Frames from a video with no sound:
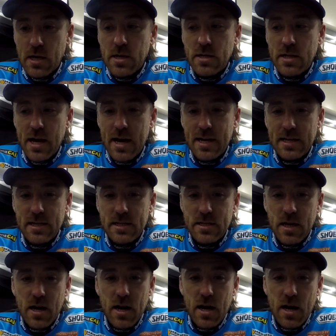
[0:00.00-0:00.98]
that is
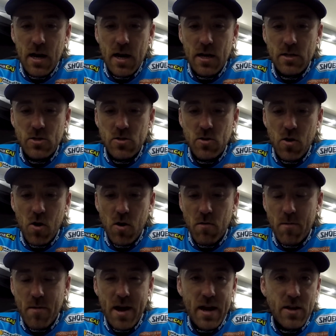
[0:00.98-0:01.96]
a strong
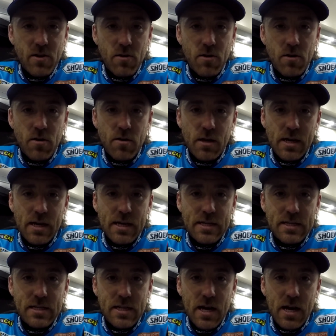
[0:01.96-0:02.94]
reminder,
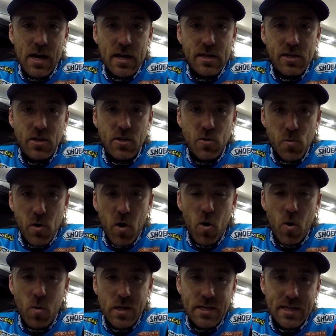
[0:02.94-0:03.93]
kids, that you don't
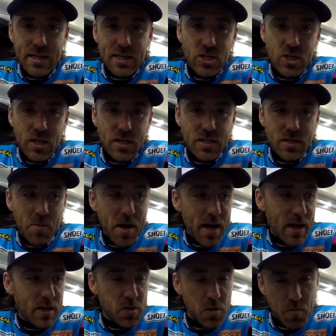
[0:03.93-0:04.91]
always need to change the
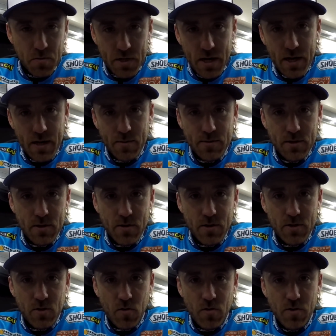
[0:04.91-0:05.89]
bike. Sometimes there
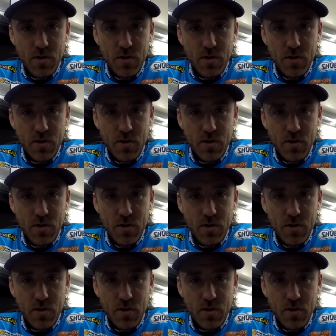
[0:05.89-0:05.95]
is other